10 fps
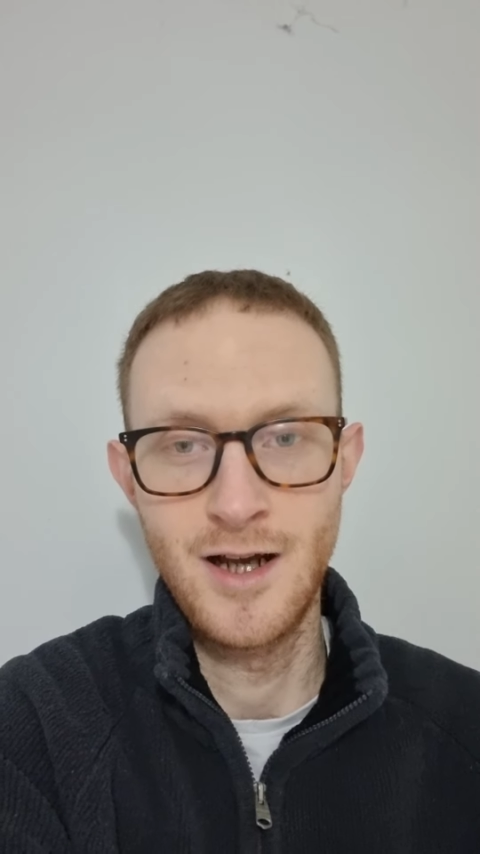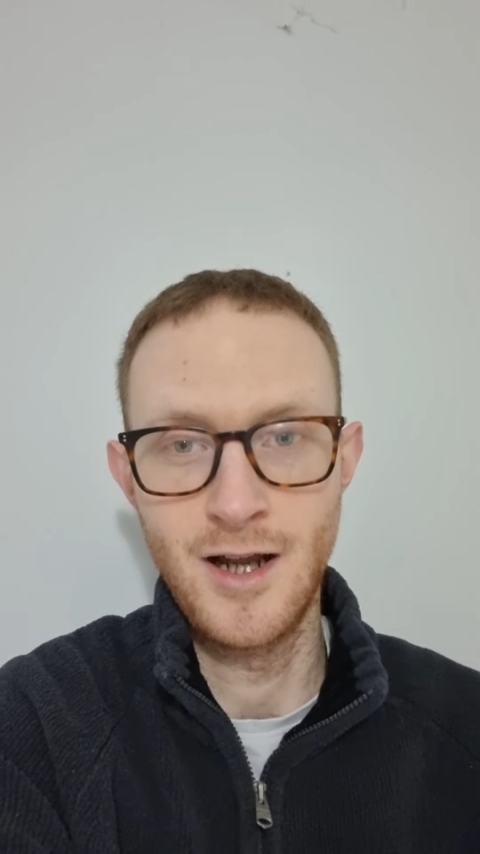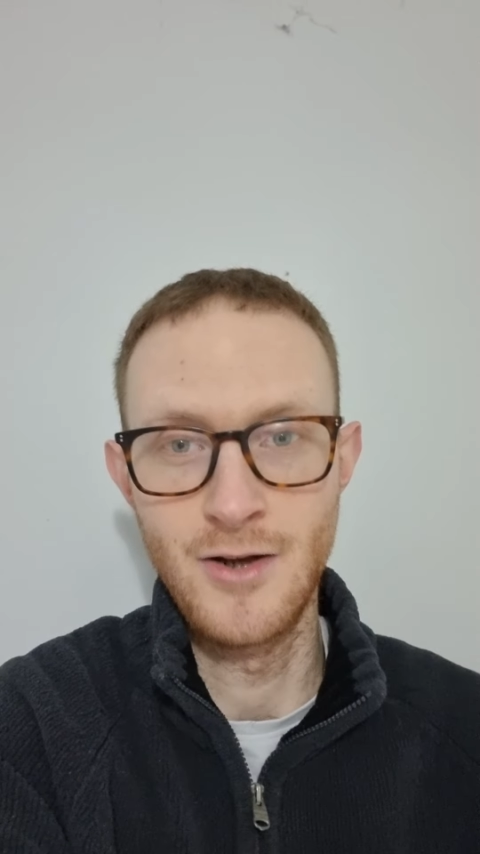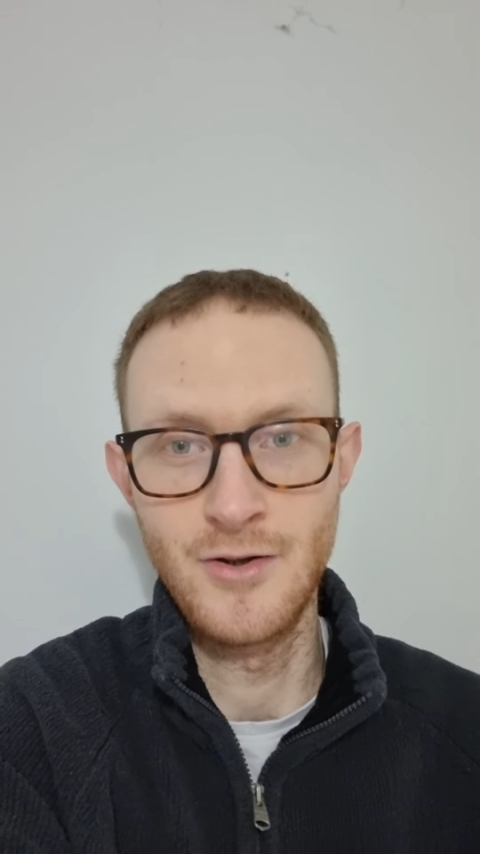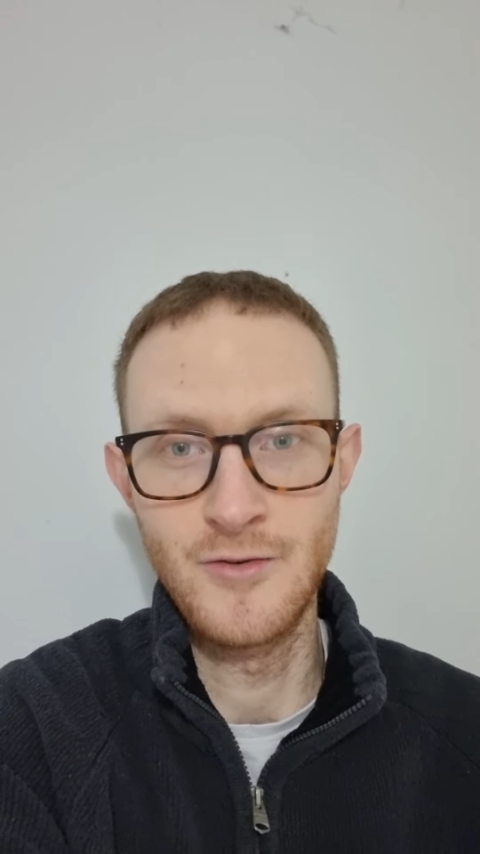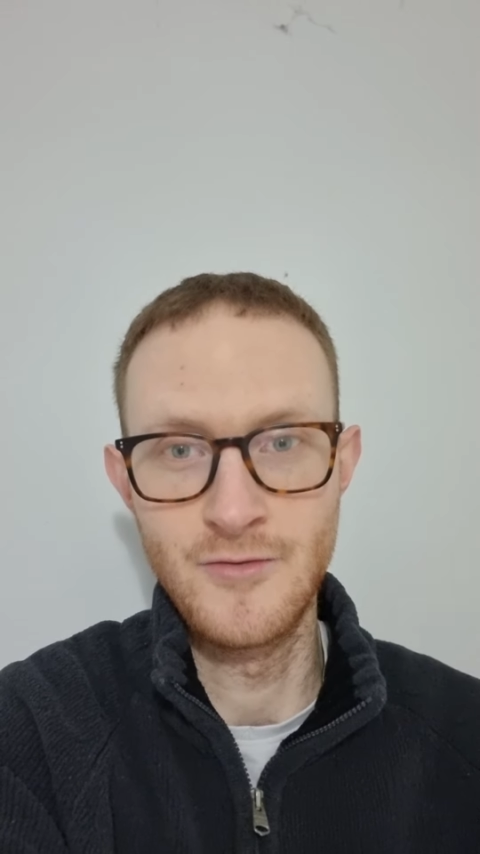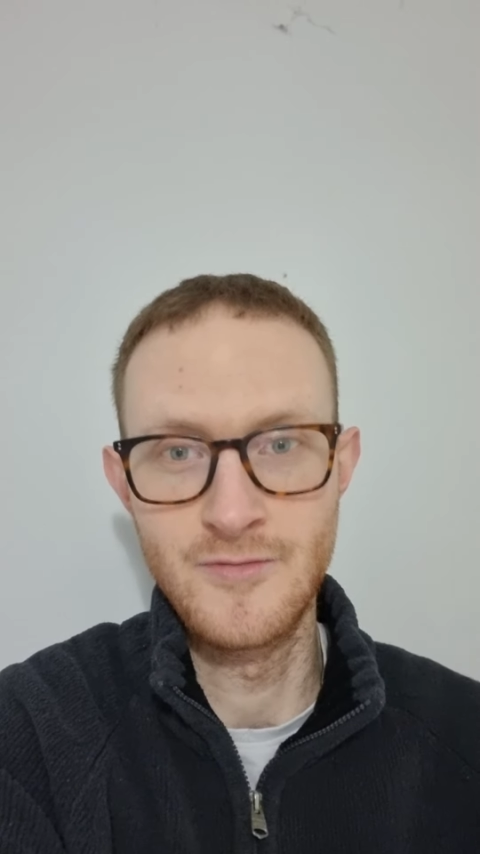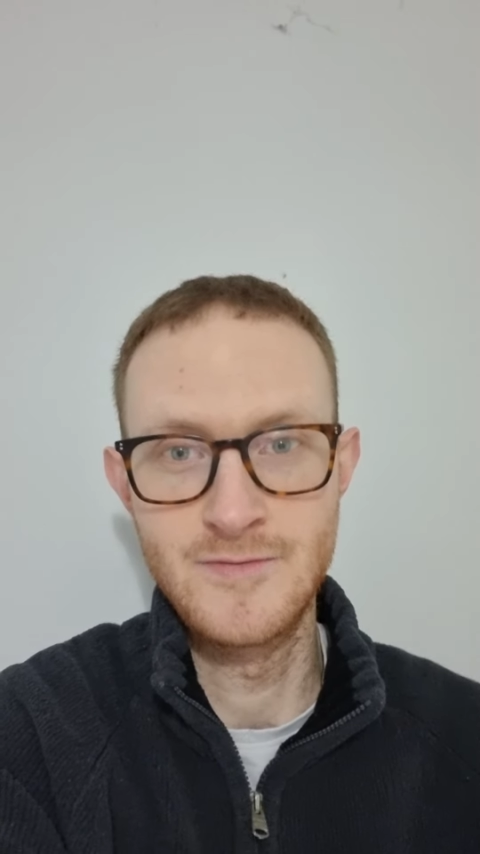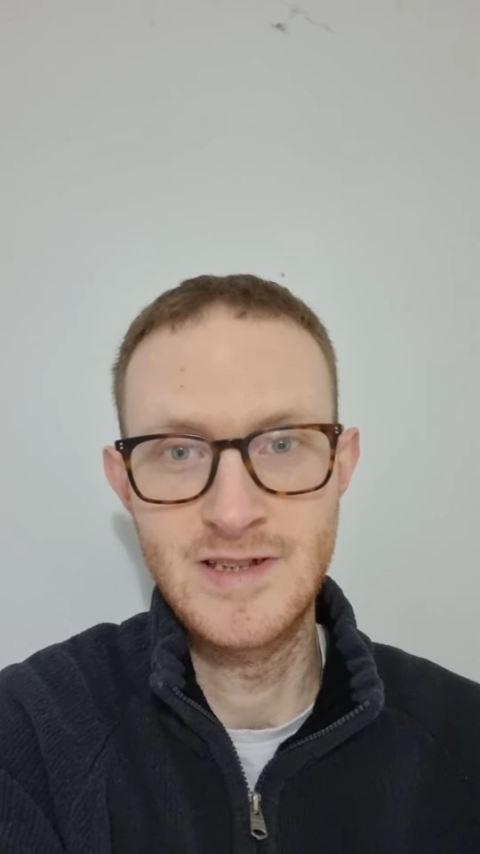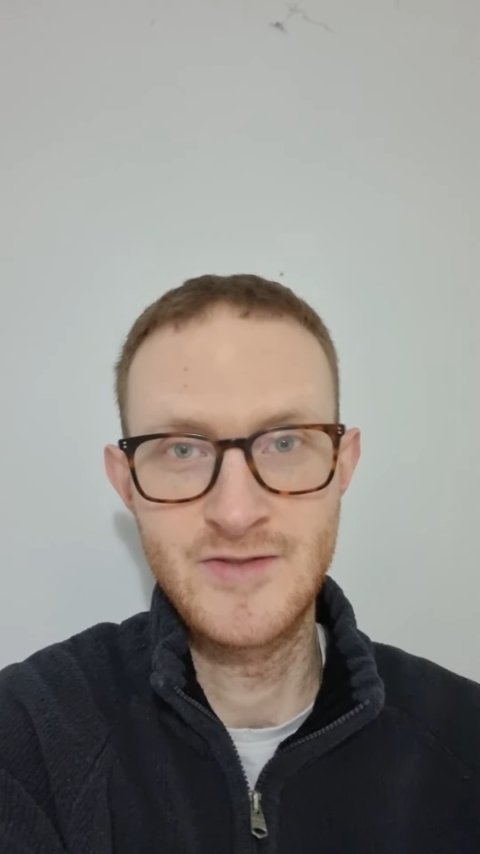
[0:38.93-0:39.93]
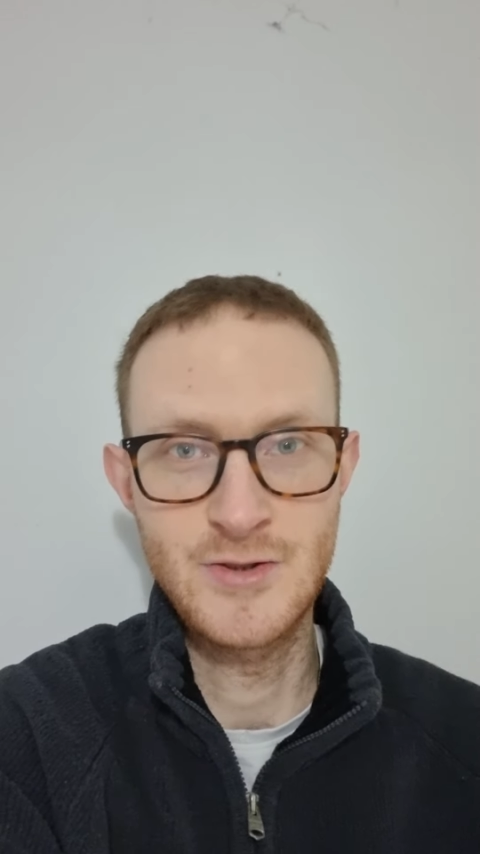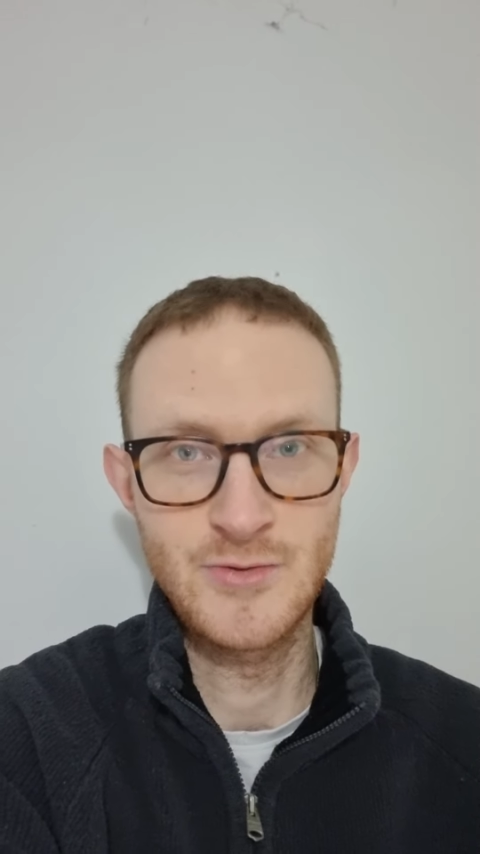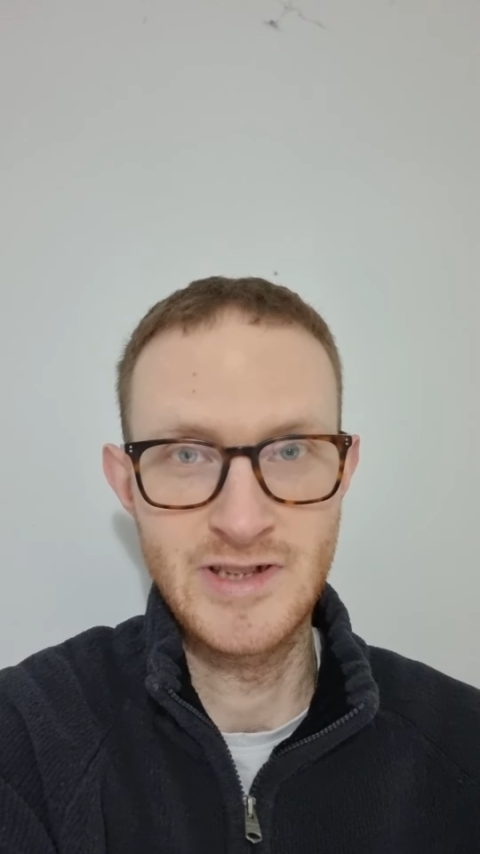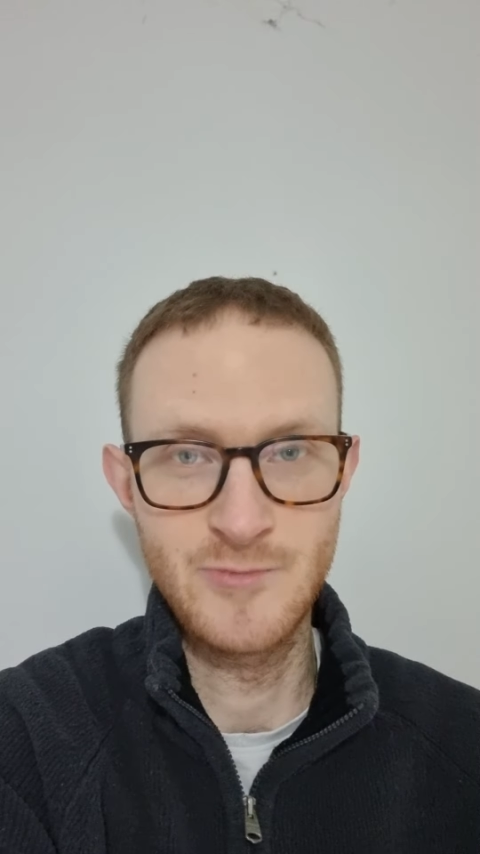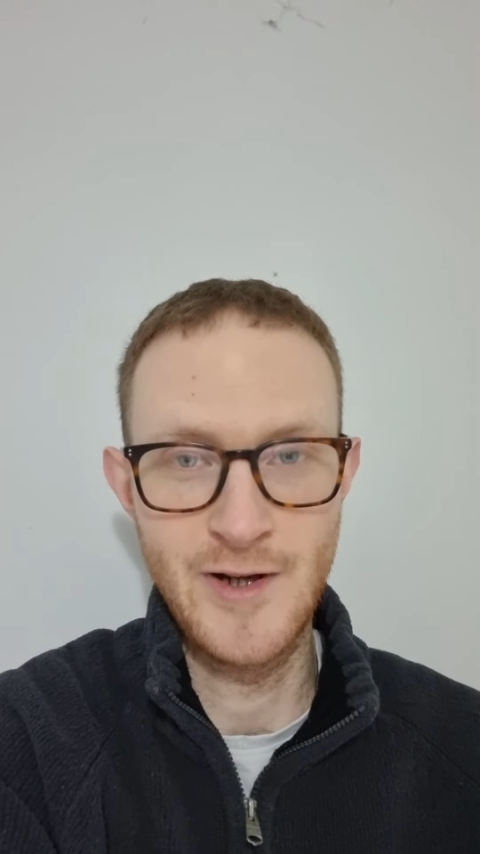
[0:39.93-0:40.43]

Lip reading: a lot of difficulties